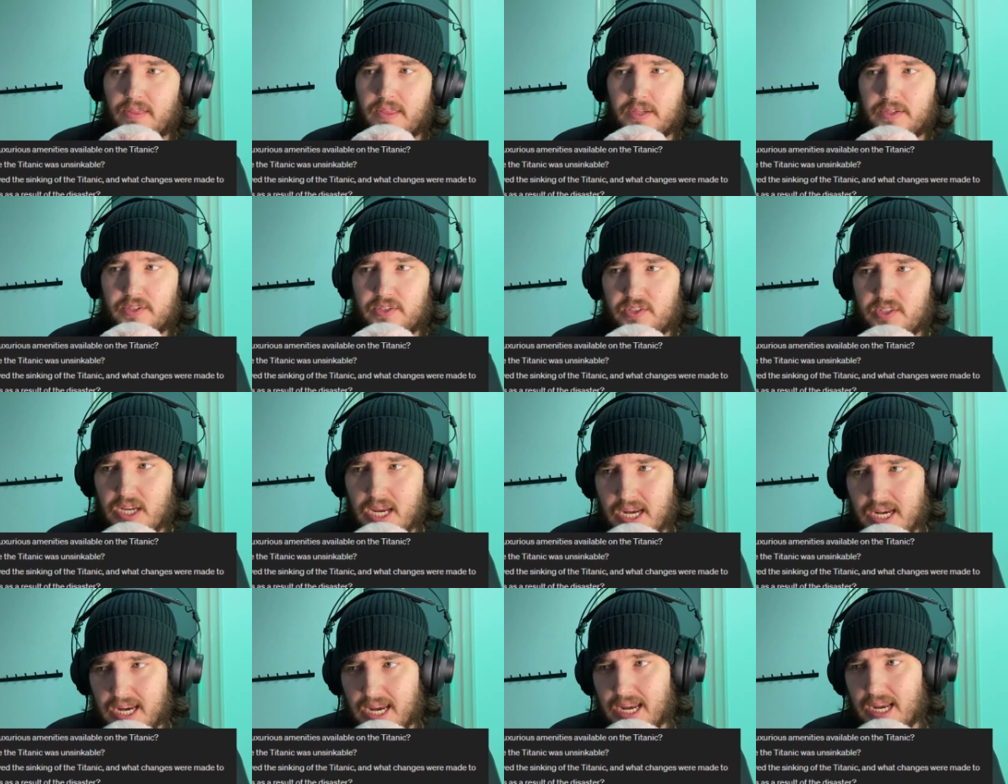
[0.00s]
the
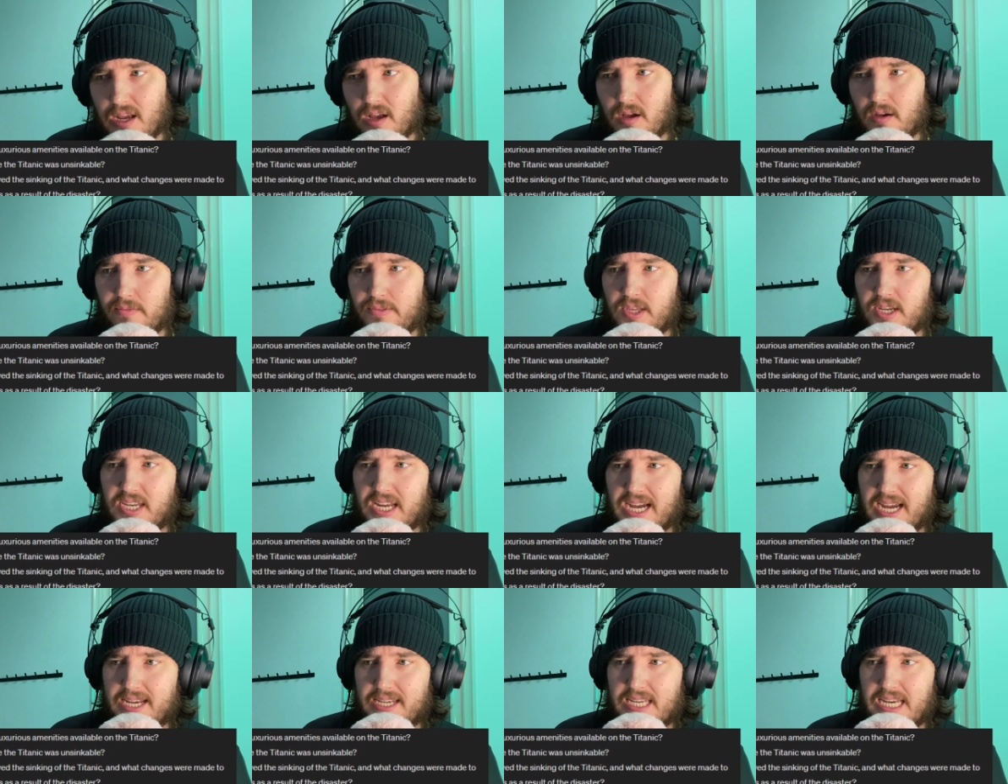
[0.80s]
sinking of the
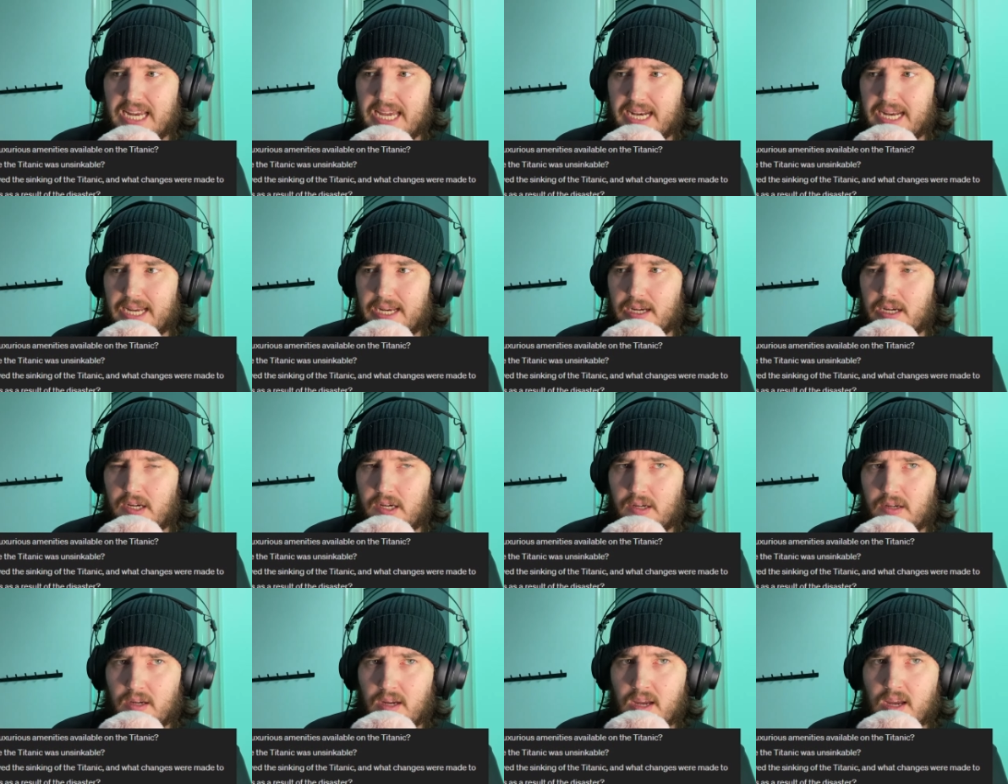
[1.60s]

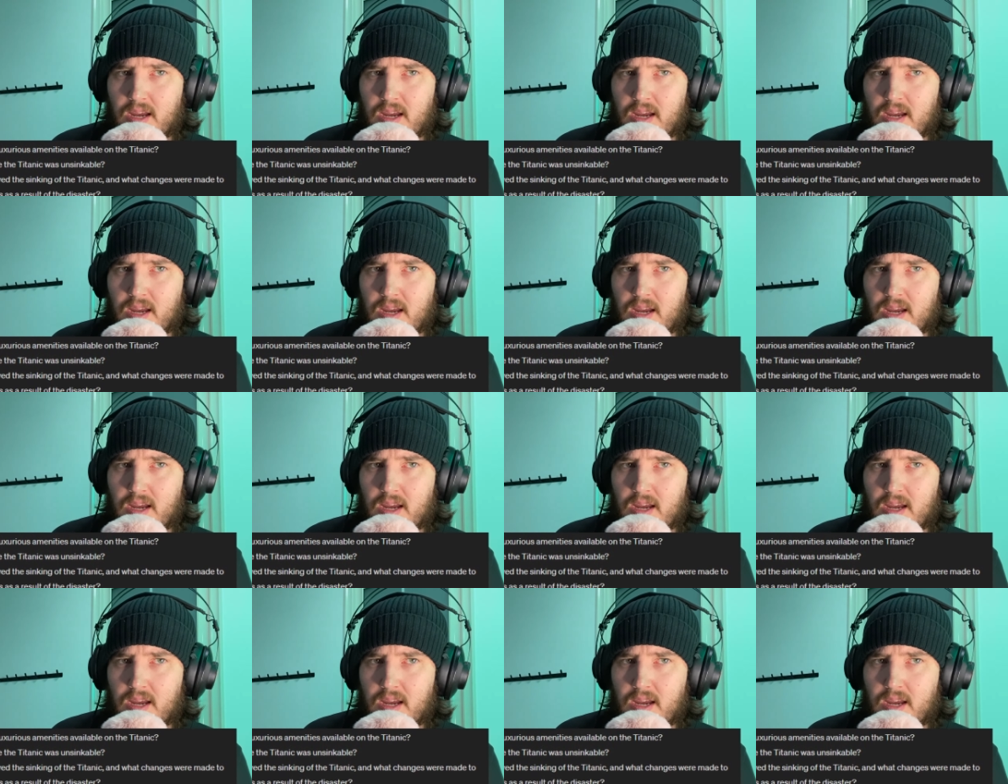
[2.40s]
Titanic?